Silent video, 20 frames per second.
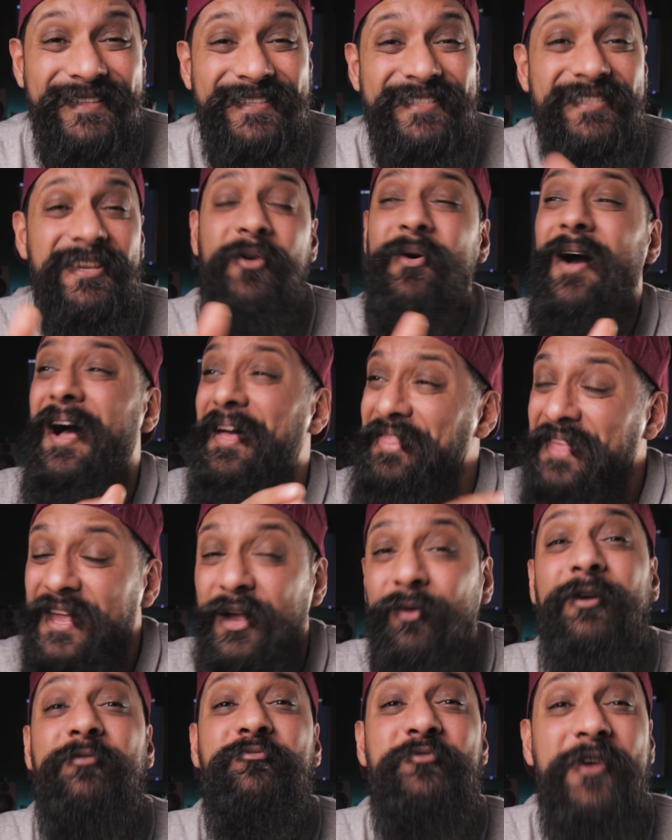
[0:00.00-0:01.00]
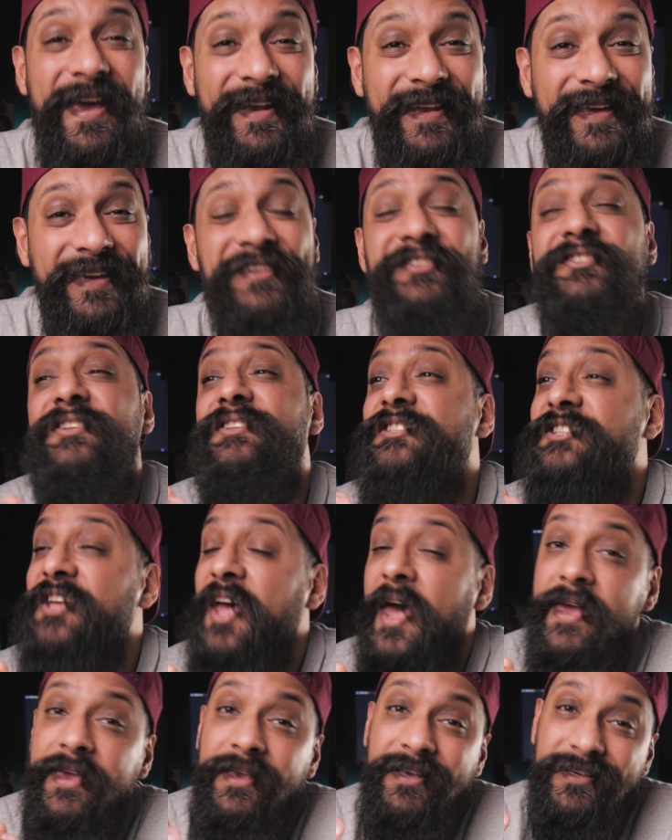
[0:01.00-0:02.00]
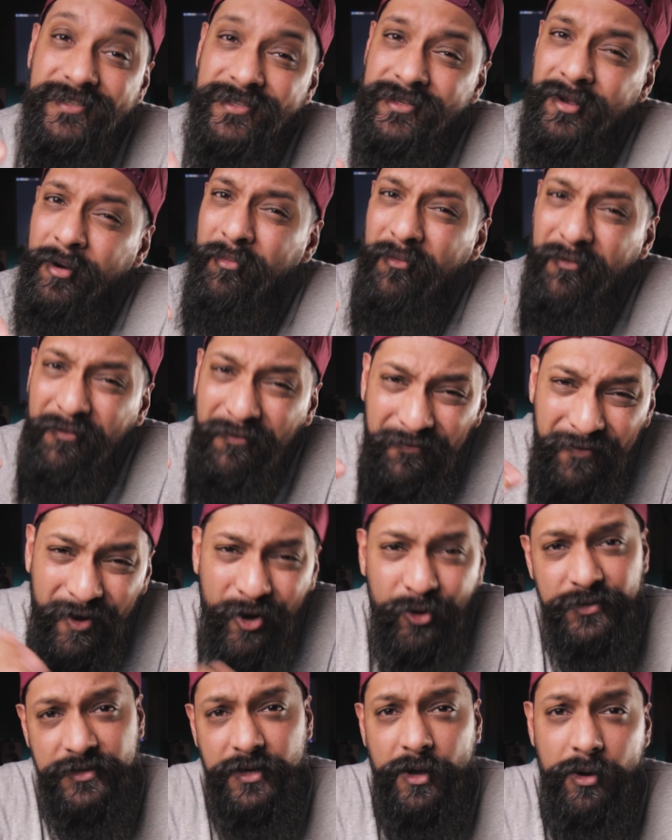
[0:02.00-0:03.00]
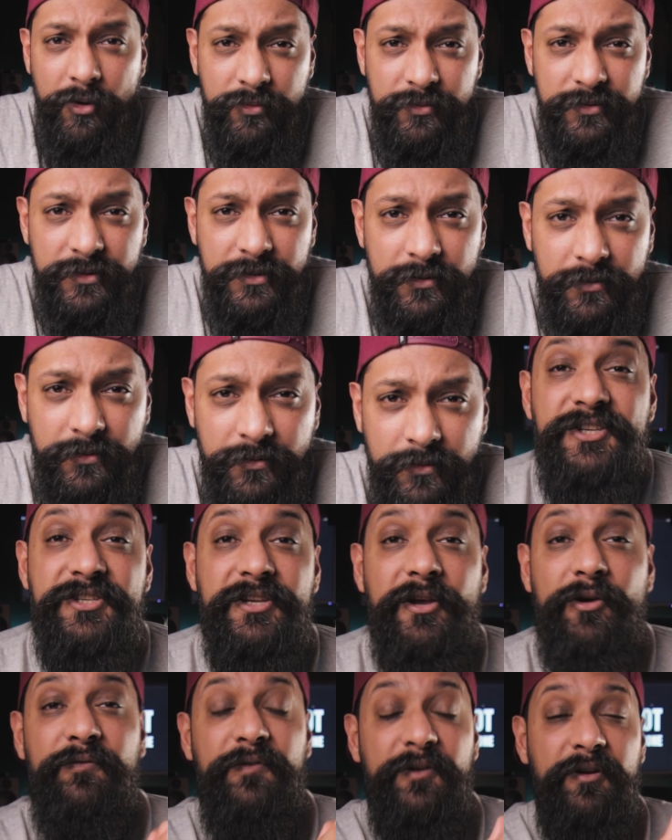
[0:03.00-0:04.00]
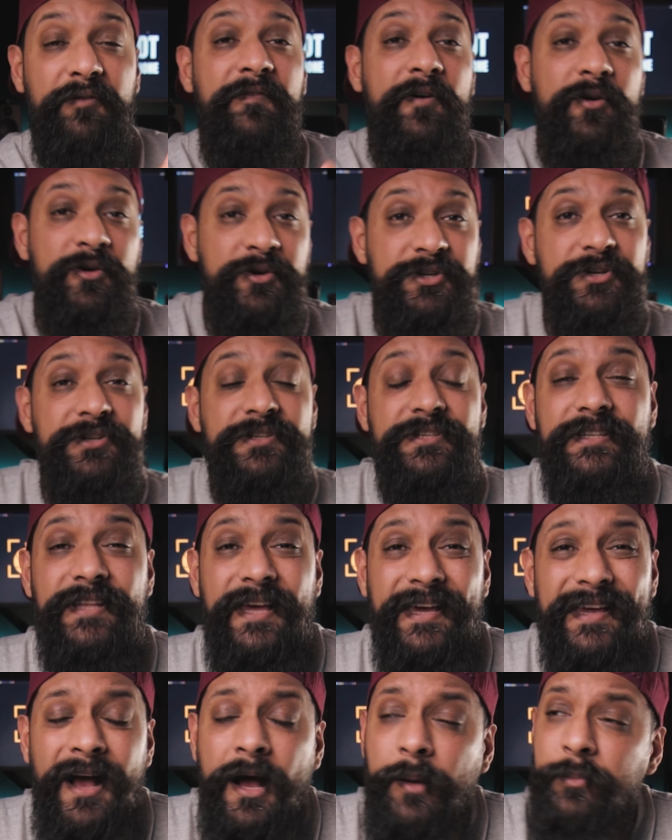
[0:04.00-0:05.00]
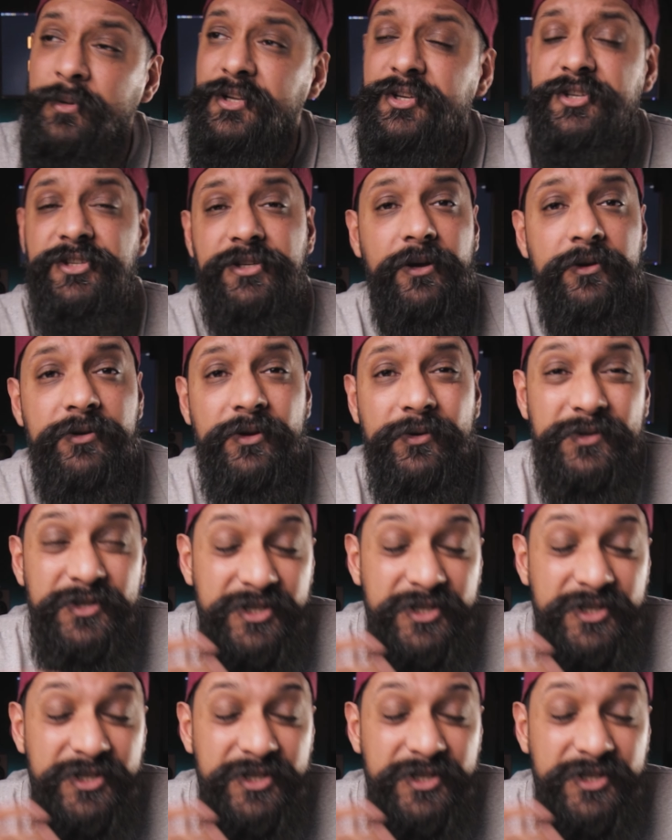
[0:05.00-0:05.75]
So I think we're ready to take some photos. So for the photo shoot today, I'm gonna show you